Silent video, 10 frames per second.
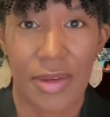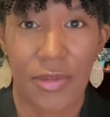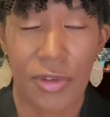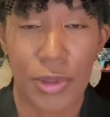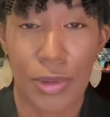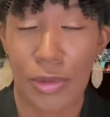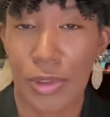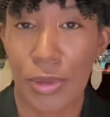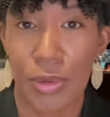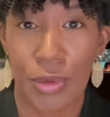For
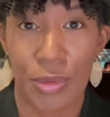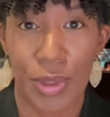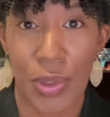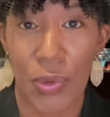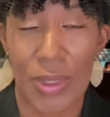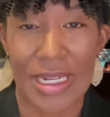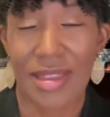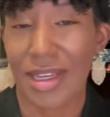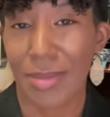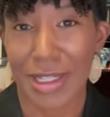those who know
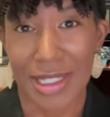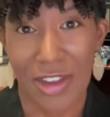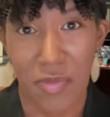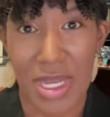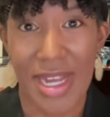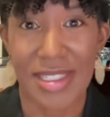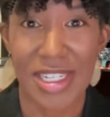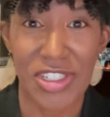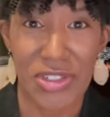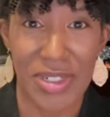anything about the FBI's
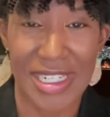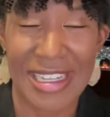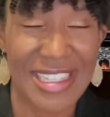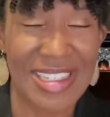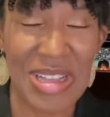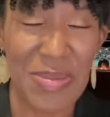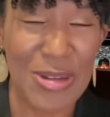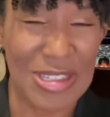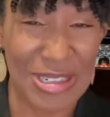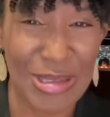history, it's not the
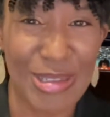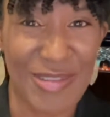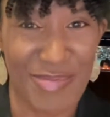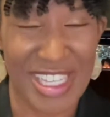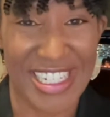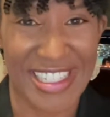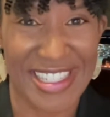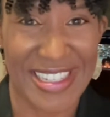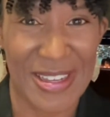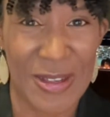most inclusive
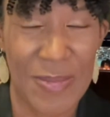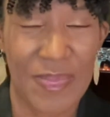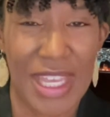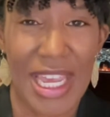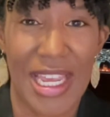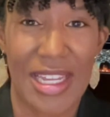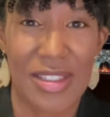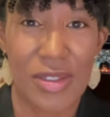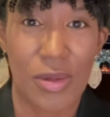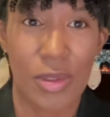place.
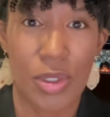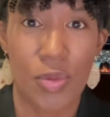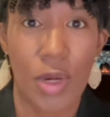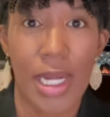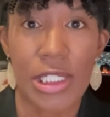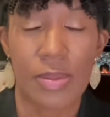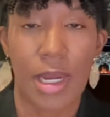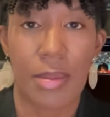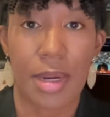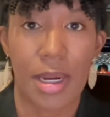And so to watch
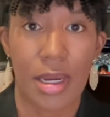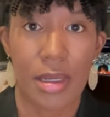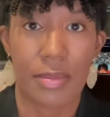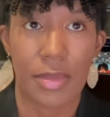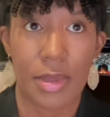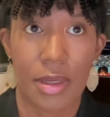my mom